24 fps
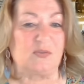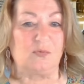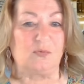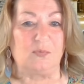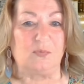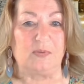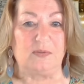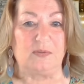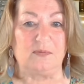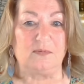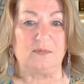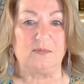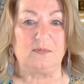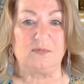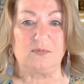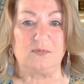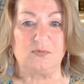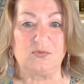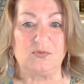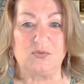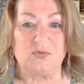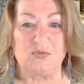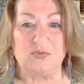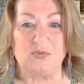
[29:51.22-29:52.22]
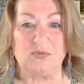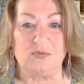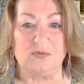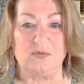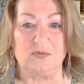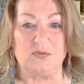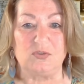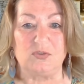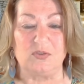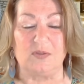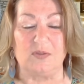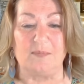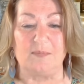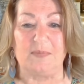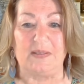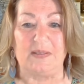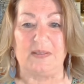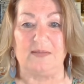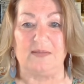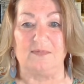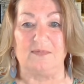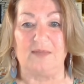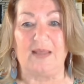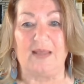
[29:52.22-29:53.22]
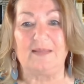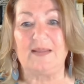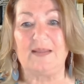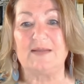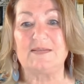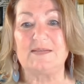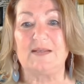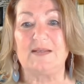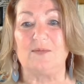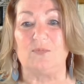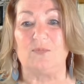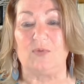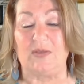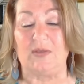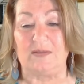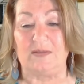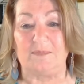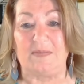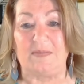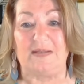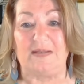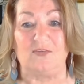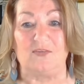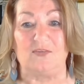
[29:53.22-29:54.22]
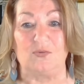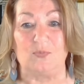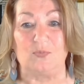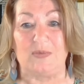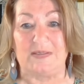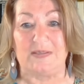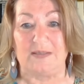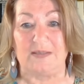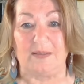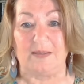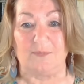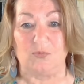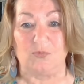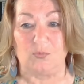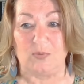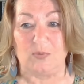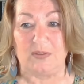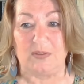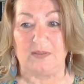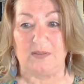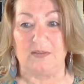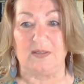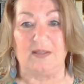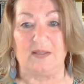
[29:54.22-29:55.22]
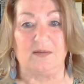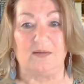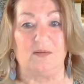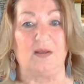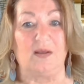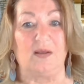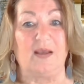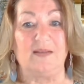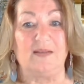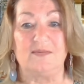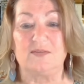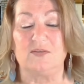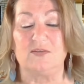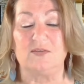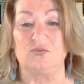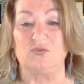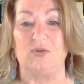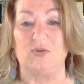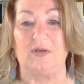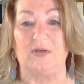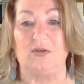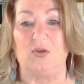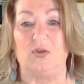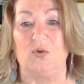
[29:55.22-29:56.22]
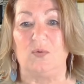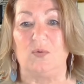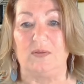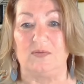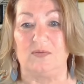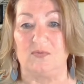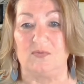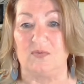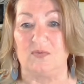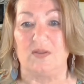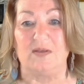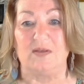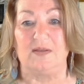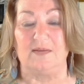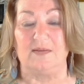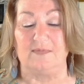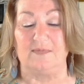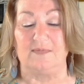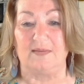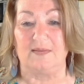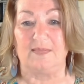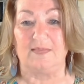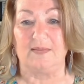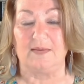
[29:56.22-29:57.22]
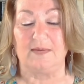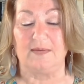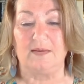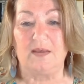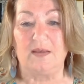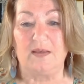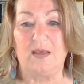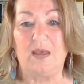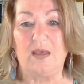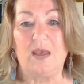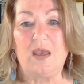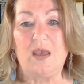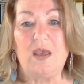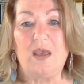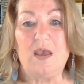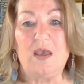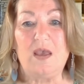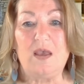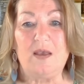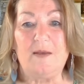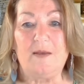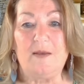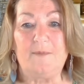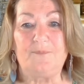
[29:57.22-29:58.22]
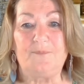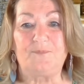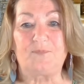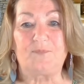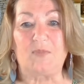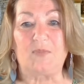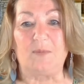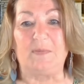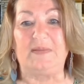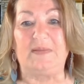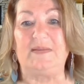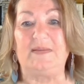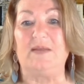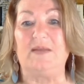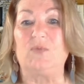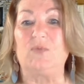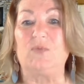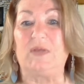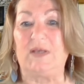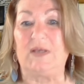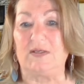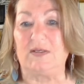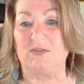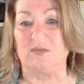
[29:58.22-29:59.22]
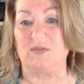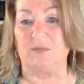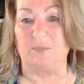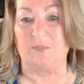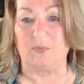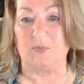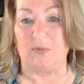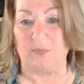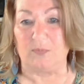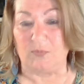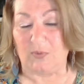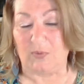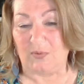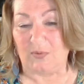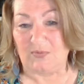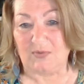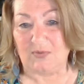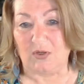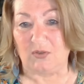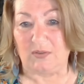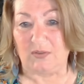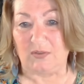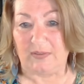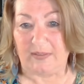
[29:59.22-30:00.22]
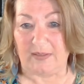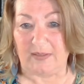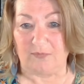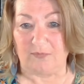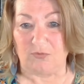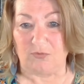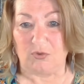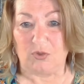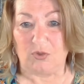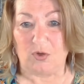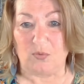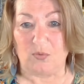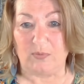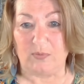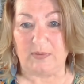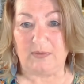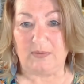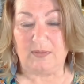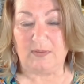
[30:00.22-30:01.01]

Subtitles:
went to the meetings. At that time, we had meetings 3 times a week, and I still tried to go on Sundays, I think. But then we got to the point where I was hardly ever going,